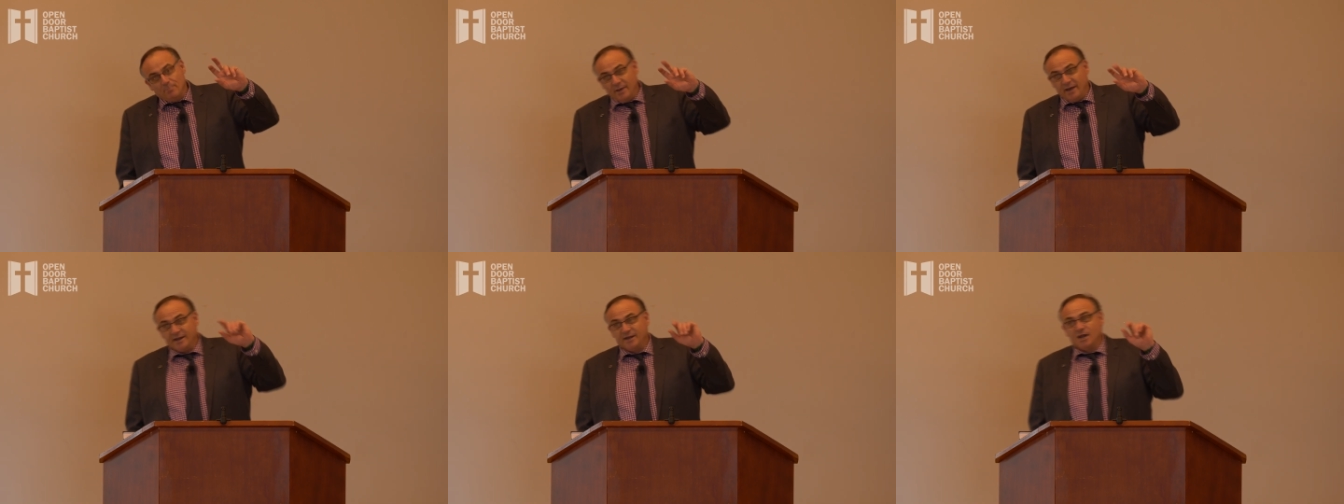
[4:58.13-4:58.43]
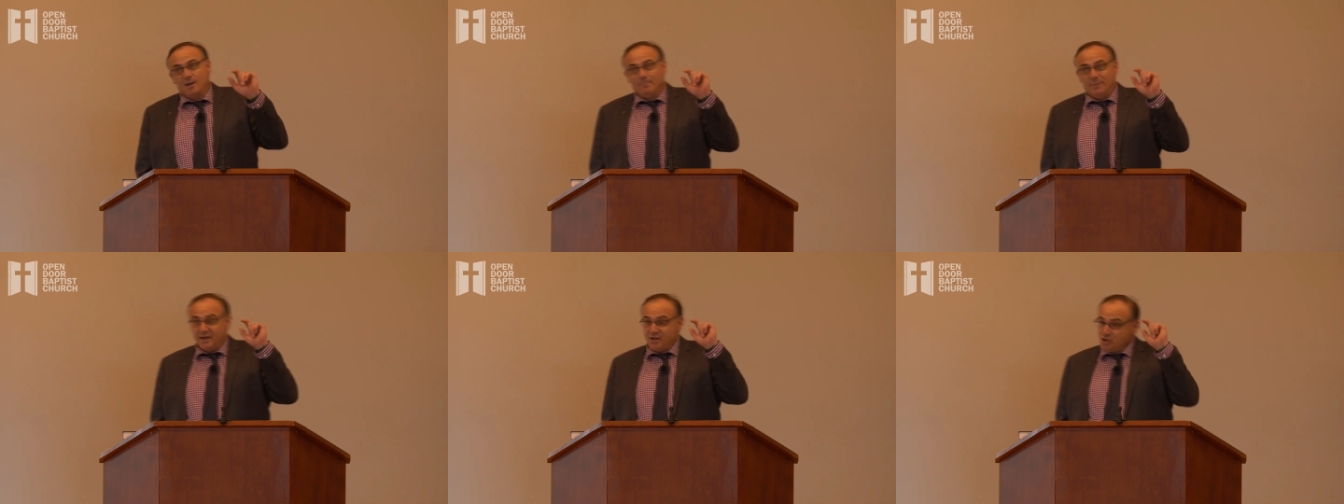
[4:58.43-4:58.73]

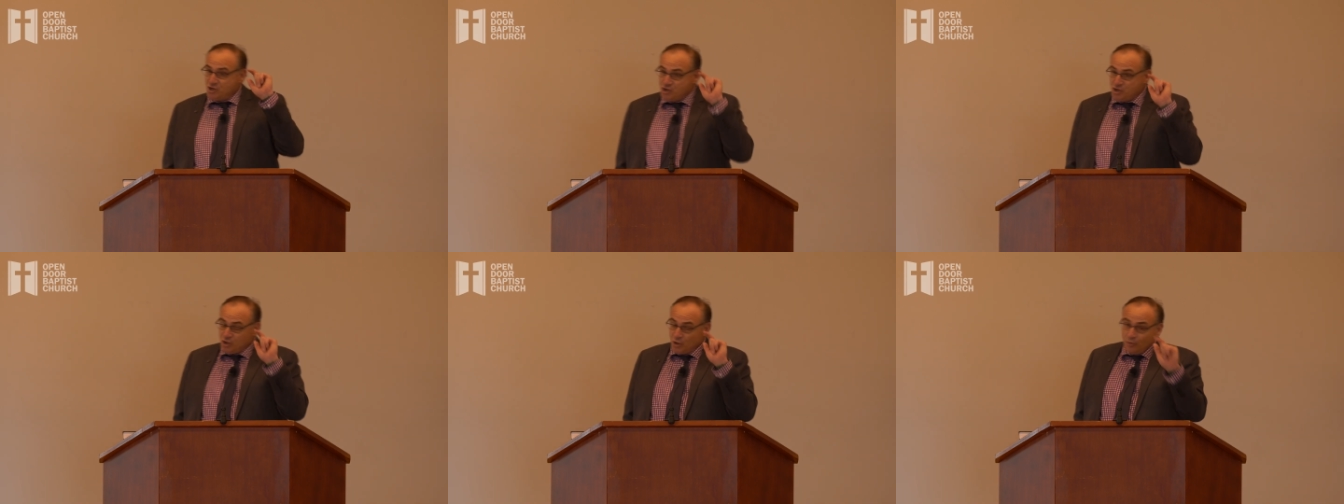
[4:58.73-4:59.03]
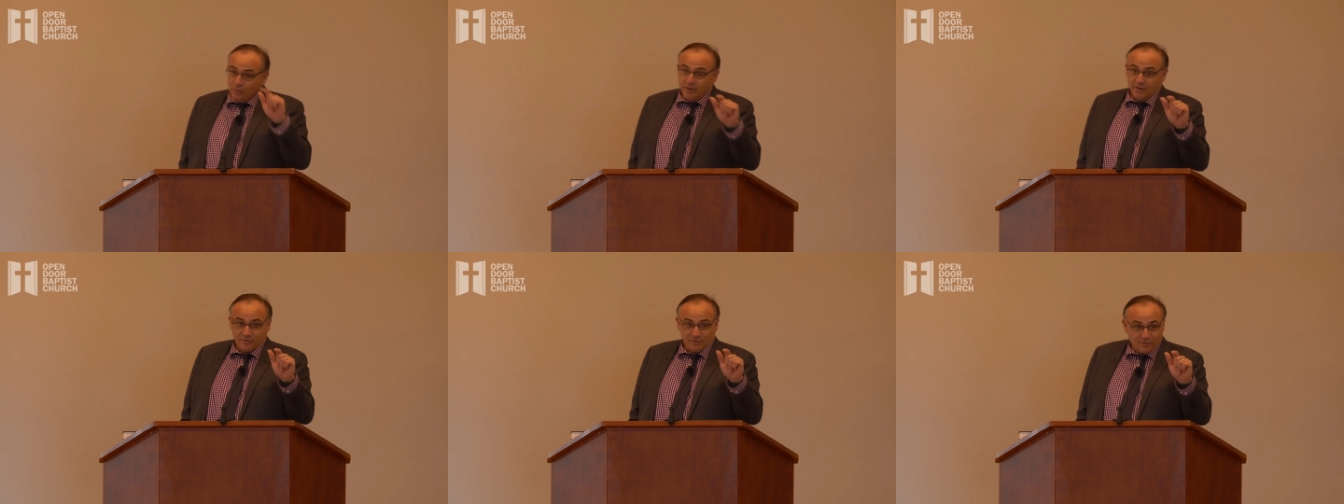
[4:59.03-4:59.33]
But, but
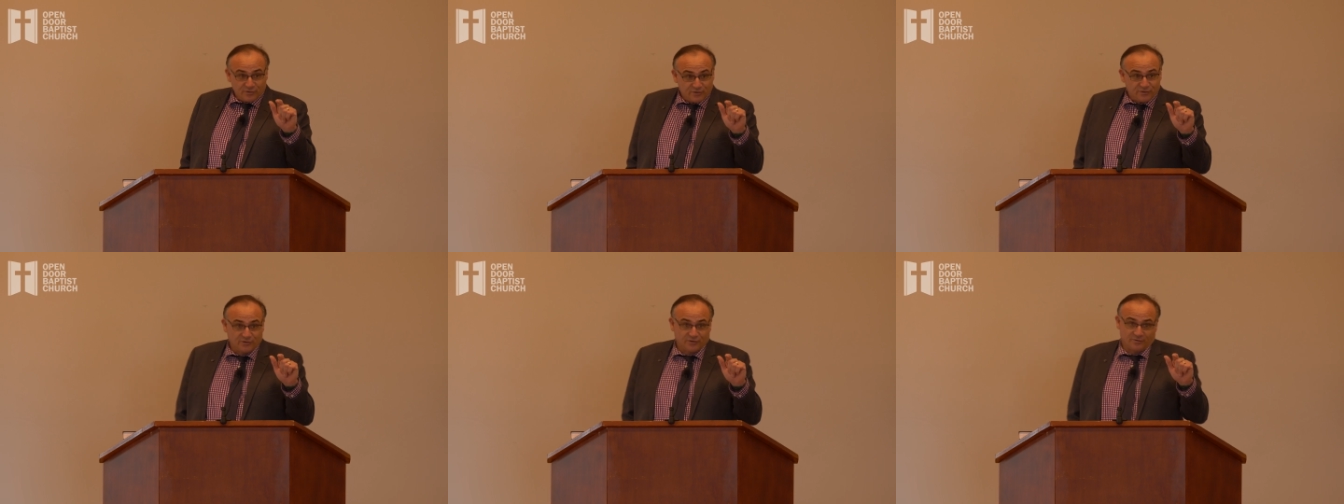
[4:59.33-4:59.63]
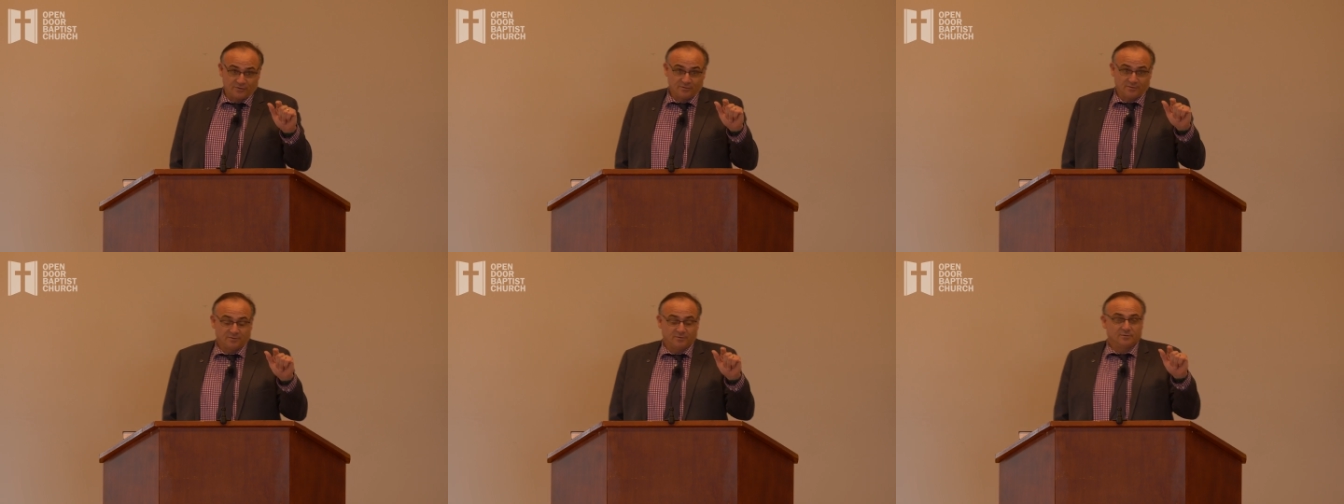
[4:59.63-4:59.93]

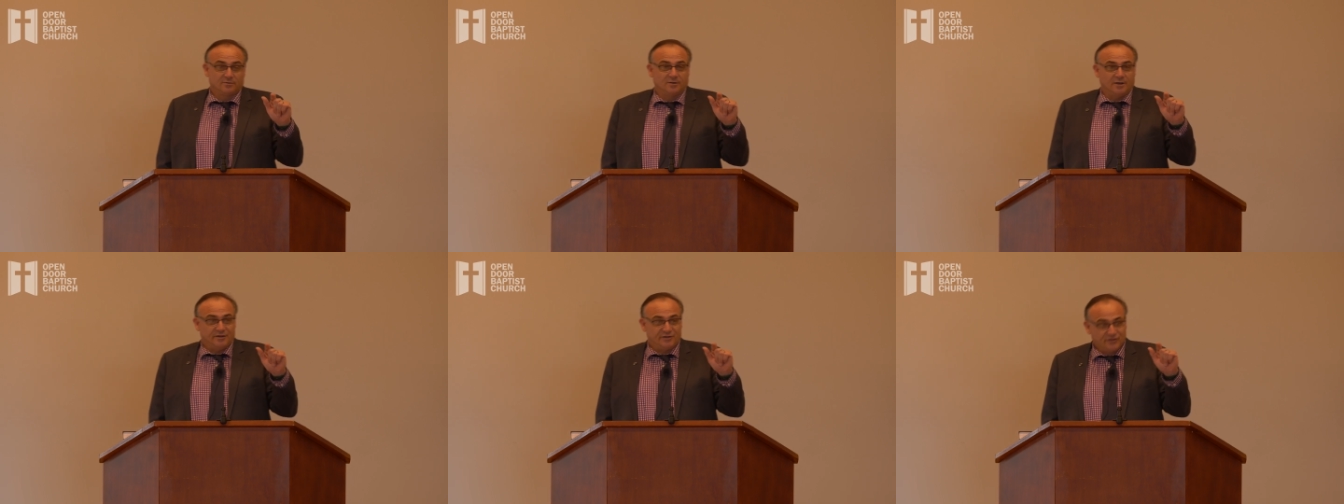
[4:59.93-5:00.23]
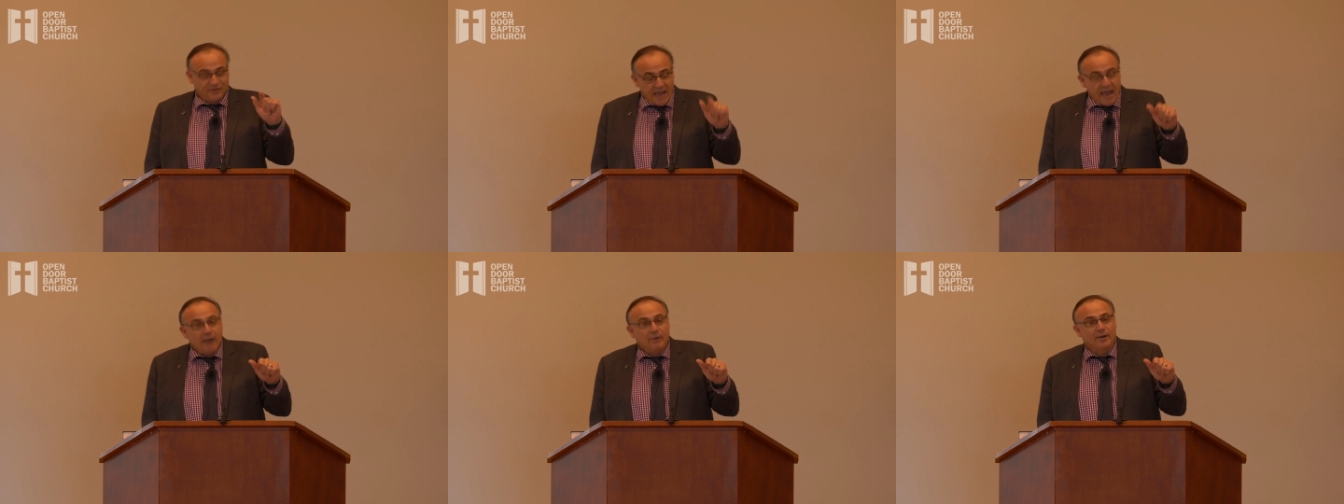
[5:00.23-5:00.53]
Judas
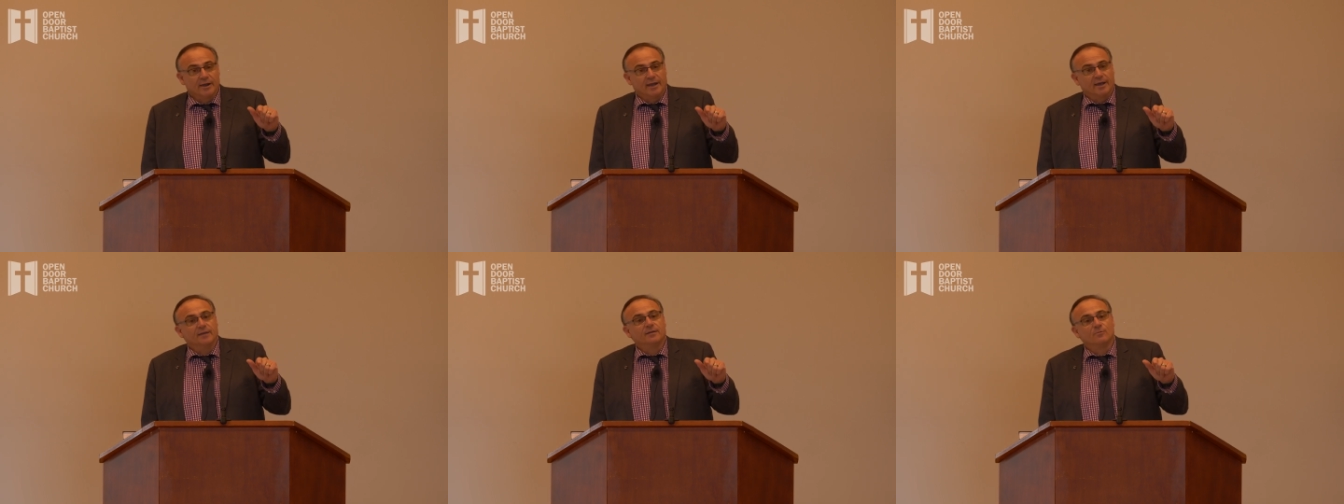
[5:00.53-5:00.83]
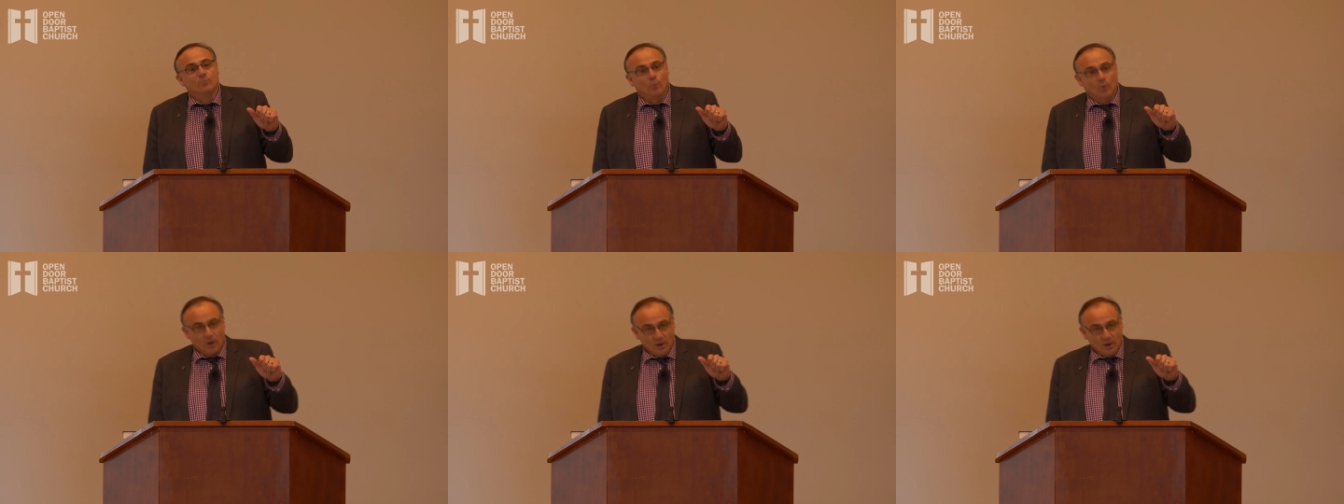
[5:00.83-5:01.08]
Iscariot